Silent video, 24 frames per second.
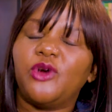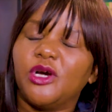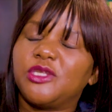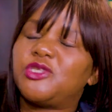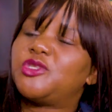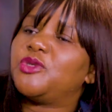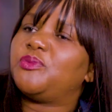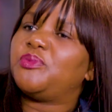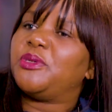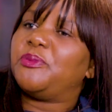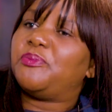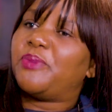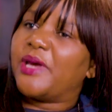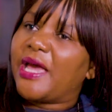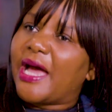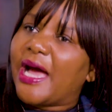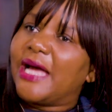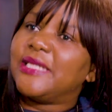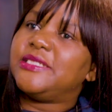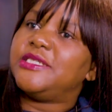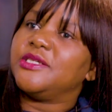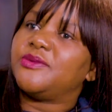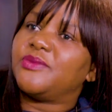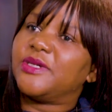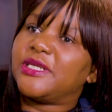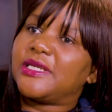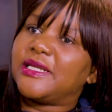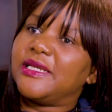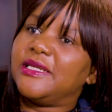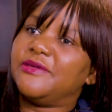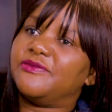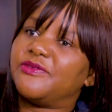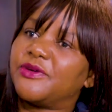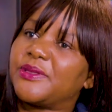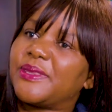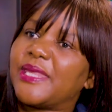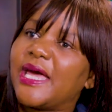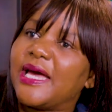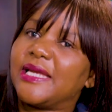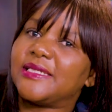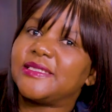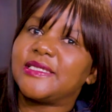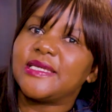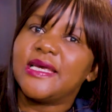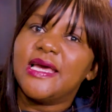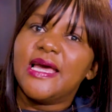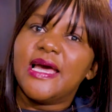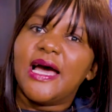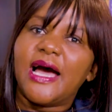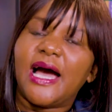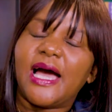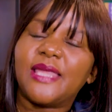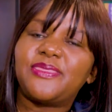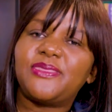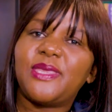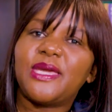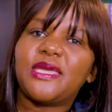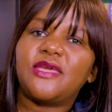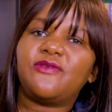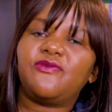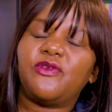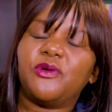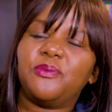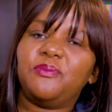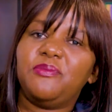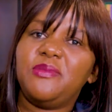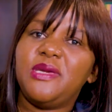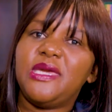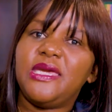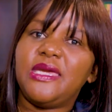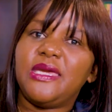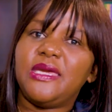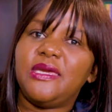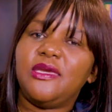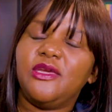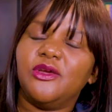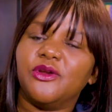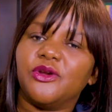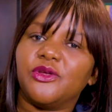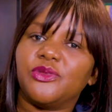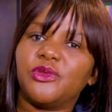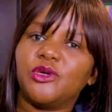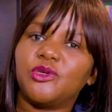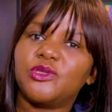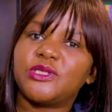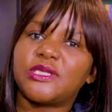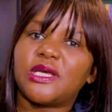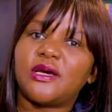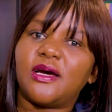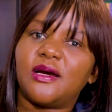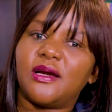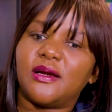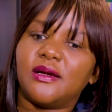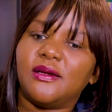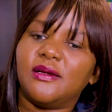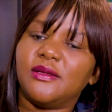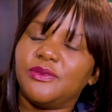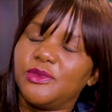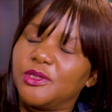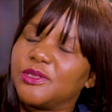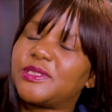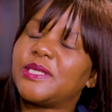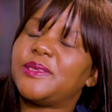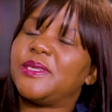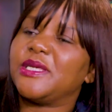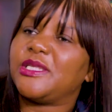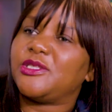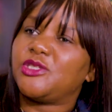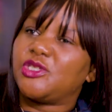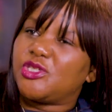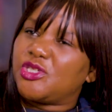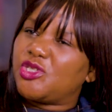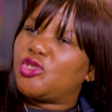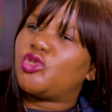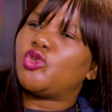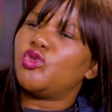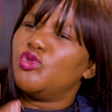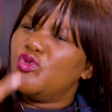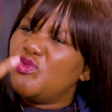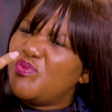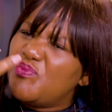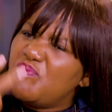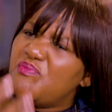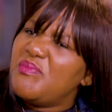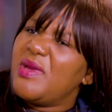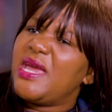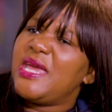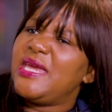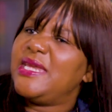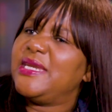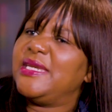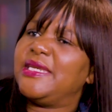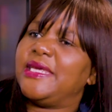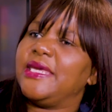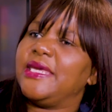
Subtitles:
got to prepare adequately for that. Yeah. I think for me, those are the two main